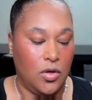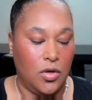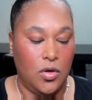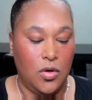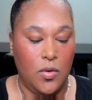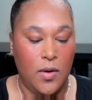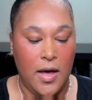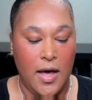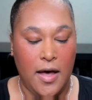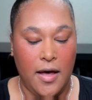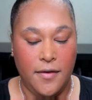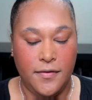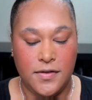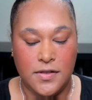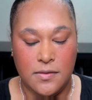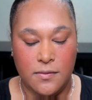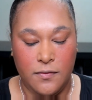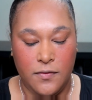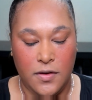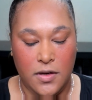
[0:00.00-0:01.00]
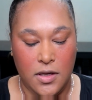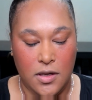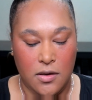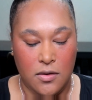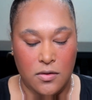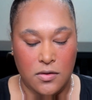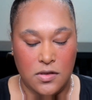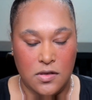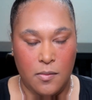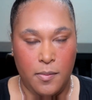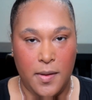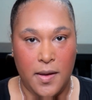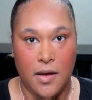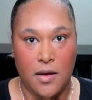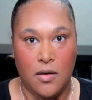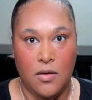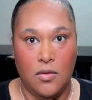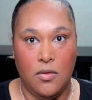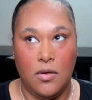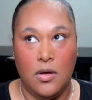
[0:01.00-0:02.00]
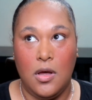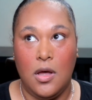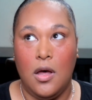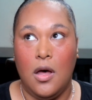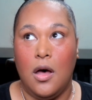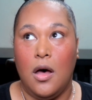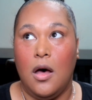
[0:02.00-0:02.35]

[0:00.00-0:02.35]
who have some videos about